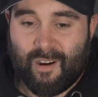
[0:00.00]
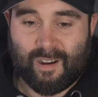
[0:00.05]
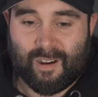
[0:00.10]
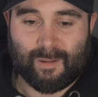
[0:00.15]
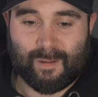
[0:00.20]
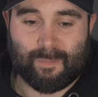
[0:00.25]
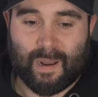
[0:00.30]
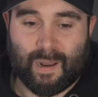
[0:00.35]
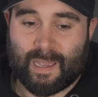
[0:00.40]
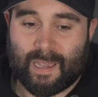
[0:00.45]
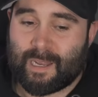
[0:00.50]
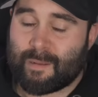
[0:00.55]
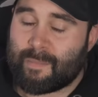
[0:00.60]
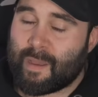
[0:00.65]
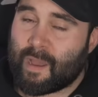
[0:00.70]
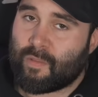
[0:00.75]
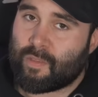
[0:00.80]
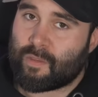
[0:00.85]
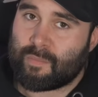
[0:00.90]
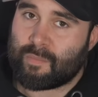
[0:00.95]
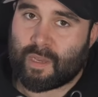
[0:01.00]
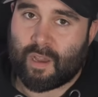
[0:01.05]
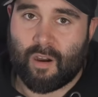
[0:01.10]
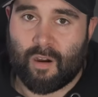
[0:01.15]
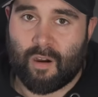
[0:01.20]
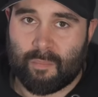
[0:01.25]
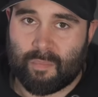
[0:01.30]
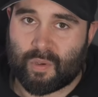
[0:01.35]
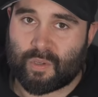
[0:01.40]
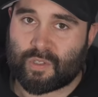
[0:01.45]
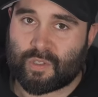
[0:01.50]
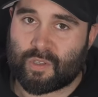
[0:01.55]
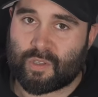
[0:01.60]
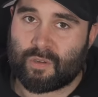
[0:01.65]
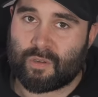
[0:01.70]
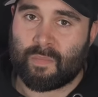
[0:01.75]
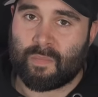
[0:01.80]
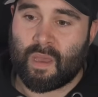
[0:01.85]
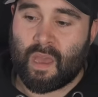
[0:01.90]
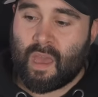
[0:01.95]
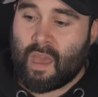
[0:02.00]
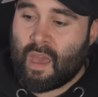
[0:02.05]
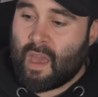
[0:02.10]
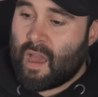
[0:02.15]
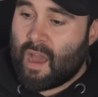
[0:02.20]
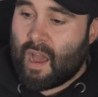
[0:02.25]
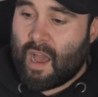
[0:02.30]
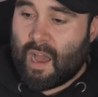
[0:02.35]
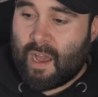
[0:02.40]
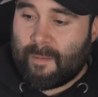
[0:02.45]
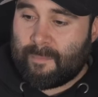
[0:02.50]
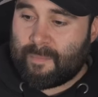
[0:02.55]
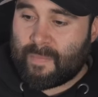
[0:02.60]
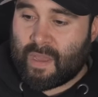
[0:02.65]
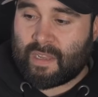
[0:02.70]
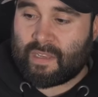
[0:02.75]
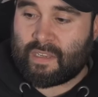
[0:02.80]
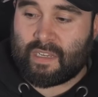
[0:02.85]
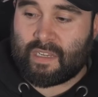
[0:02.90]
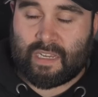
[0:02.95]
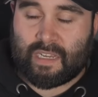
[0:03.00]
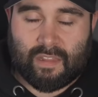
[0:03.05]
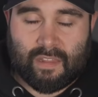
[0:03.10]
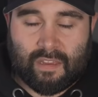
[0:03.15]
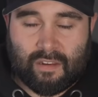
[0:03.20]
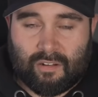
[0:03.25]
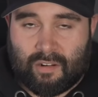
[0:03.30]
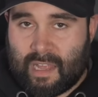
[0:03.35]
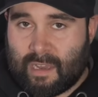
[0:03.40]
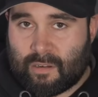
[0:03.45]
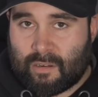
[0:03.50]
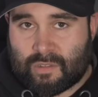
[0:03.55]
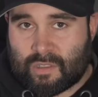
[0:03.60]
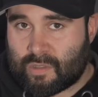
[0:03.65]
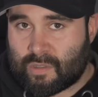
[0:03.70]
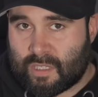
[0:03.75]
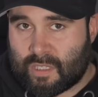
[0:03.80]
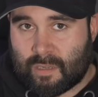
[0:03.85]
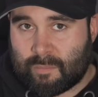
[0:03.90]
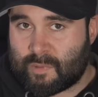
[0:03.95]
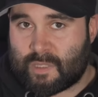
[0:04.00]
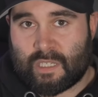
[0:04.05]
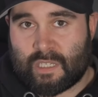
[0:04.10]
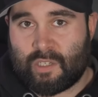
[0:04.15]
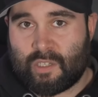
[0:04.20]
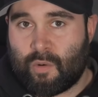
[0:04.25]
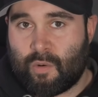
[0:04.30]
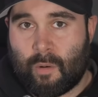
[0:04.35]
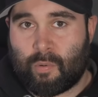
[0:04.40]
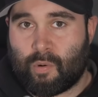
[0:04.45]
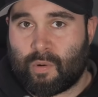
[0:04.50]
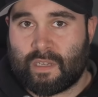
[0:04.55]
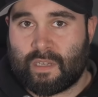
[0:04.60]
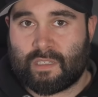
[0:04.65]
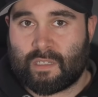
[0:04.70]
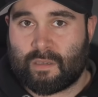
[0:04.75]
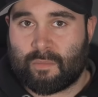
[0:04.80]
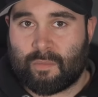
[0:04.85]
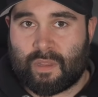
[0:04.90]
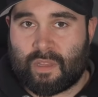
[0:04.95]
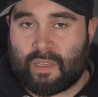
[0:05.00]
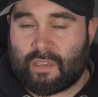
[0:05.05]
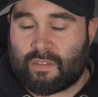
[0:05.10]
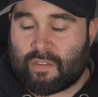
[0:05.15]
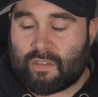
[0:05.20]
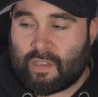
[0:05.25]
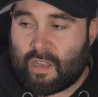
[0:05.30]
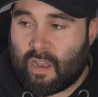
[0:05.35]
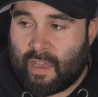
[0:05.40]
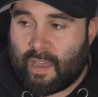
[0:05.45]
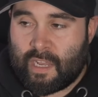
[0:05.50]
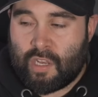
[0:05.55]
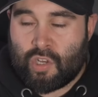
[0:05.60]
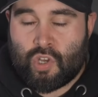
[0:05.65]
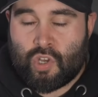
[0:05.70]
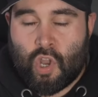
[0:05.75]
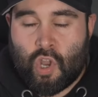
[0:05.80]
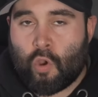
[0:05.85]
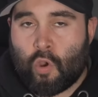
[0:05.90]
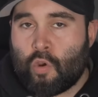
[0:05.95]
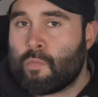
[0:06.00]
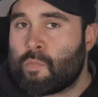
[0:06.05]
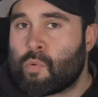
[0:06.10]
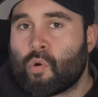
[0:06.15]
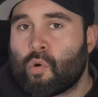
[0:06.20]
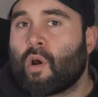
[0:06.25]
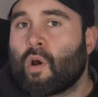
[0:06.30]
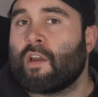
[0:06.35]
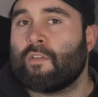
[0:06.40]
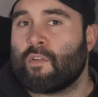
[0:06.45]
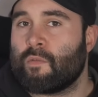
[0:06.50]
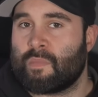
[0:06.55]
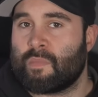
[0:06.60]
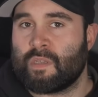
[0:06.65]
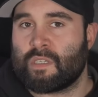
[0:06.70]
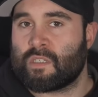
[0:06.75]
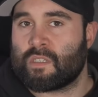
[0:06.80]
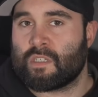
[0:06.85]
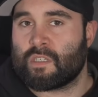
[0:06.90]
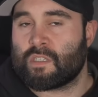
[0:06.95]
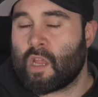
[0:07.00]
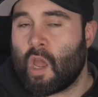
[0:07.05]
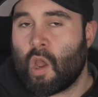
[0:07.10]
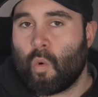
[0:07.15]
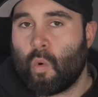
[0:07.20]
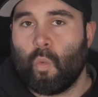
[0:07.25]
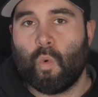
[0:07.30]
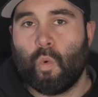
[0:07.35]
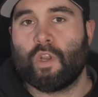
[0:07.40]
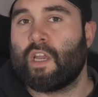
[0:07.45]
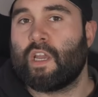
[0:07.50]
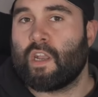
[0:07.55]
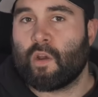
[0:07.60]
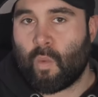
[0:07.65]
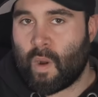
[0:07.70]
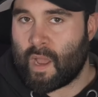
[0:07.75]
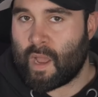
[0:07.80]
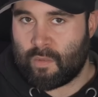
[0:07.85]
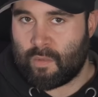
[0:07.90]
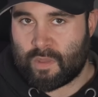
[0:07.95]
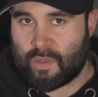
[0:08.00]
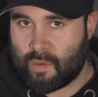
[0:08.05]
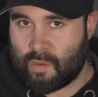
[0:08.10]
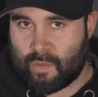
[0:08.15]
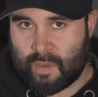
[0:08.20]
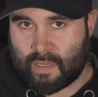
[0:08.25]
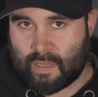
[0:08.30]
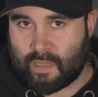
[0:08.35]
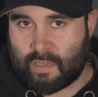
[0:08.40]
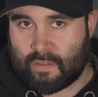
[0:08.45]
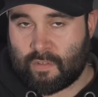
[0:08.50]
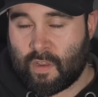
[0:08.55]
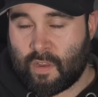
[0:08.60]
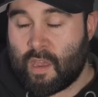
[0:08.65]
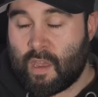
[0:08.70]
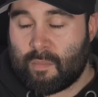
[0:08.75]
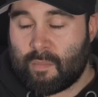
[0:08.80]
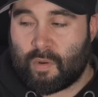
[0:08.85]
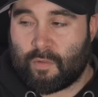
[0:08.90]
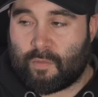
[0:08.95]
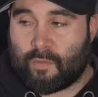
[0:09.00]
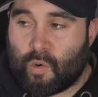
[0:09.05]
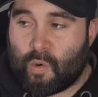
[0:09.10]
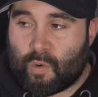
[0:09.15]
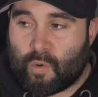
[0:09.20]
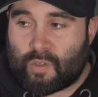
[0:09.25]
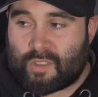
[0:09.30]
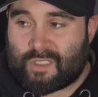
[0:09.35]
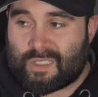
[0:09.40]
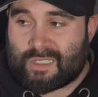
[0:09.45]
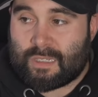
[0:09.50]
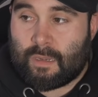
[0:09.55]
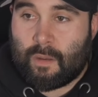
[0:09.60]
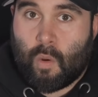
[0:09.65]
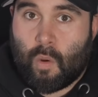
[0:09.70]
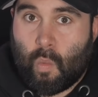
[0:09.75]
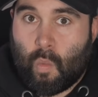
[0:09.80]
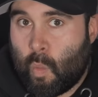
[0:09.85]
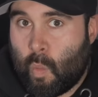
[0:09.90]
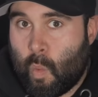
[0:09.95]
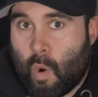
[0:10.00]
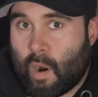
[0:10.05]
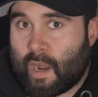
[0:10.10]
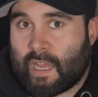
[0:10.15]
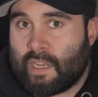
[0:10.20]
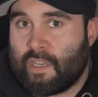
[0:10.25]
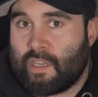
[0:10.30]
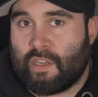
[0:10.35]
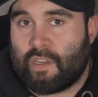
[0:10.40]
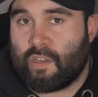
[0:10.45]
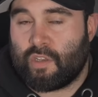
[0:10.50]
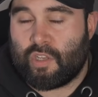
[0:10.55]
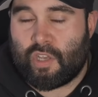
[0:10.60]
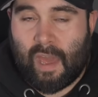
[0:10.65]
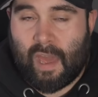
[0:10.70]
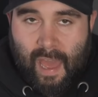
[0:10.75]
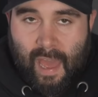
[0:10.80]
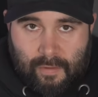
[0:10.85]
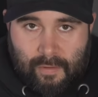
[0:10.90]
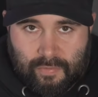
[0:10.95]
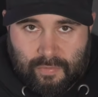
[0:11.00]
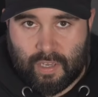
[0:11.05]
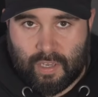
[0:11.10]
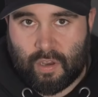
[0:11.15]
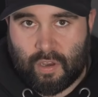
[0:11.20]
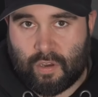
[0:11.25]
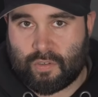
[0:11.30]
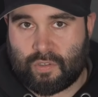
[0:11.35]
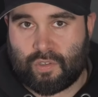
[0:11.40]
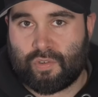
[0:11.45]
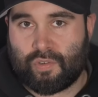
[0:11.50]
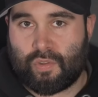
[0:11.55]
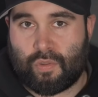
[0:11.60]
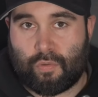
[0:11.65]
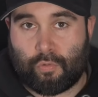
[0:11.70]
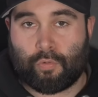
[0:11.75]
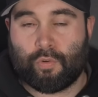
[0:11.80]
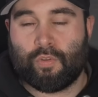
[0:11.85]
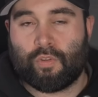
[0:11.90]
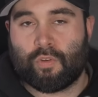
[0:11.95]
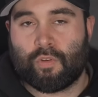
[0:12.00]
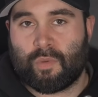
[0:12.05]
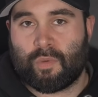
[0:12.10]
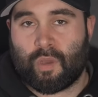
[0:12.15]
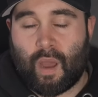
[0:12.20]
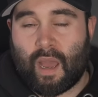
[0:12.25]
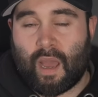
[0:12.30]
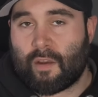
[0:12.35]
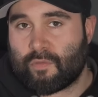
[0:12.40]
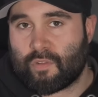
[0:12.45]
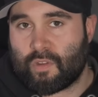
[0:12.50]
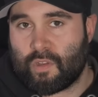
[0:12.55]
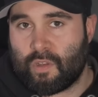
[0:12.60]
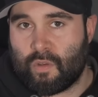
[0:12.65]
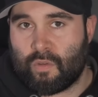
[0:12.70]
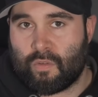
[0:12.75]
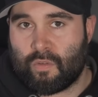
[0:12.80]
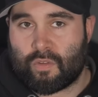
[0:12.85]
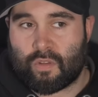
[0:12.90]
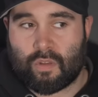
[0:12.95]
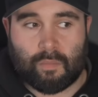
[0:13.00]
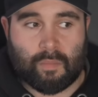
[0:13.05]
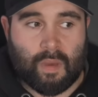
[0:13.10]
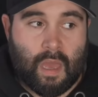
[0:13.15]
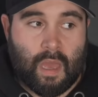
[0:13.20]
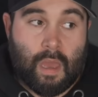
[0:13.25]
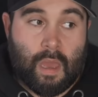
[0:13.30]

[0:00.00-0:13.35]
complain about them, you can't push them, and yet they're allowed to continue operating with this. Like, no private business would get away with doing this. But of course, what can you do? You have to go through them, you have to use them.